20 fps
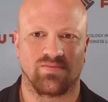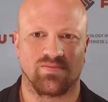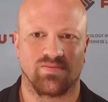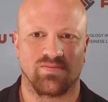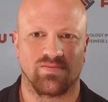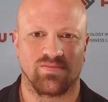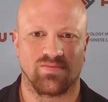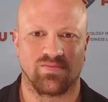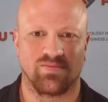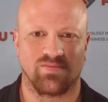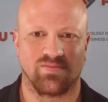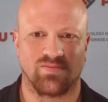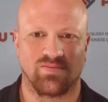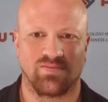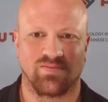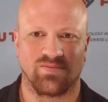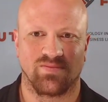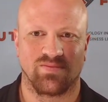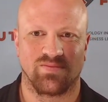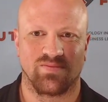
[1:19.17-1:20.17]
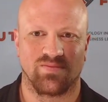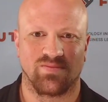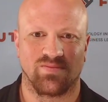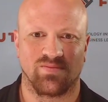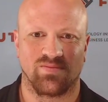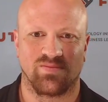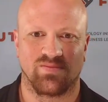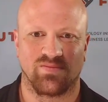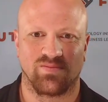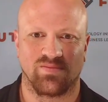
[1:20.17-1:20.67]

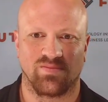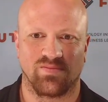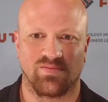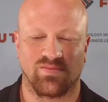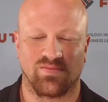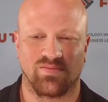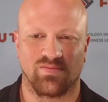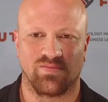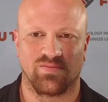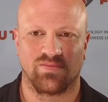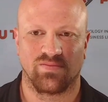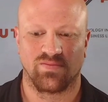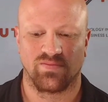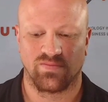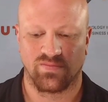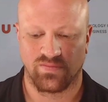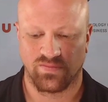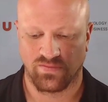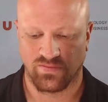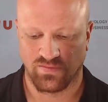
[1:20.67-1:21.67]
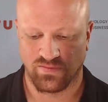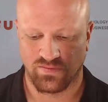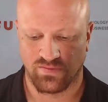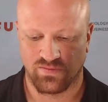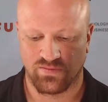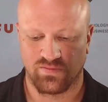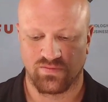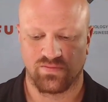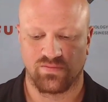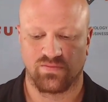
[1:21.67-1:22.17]

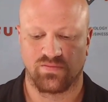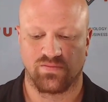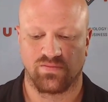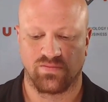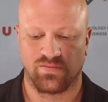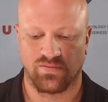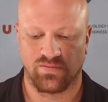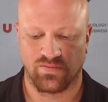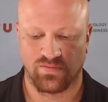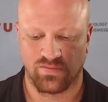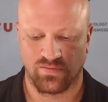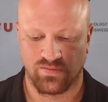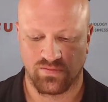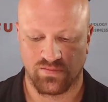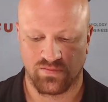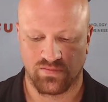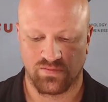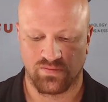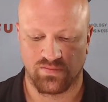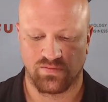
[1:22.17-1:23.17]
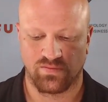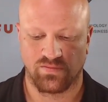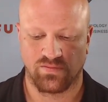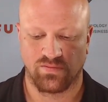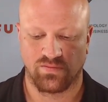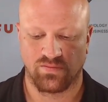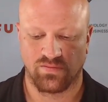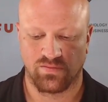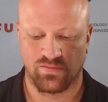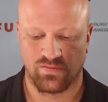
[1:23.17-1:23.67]

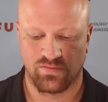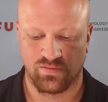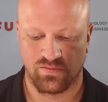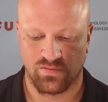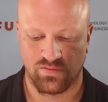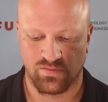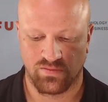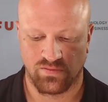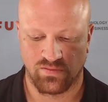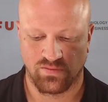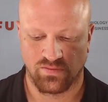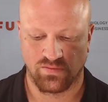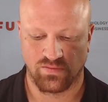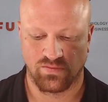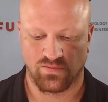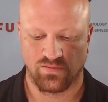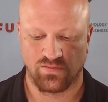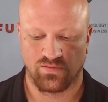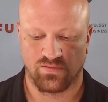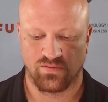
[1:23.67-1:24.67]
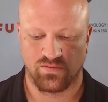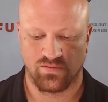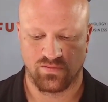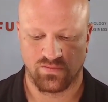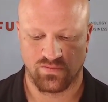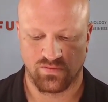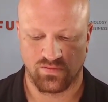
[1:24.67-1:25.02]
This person isn't speaking.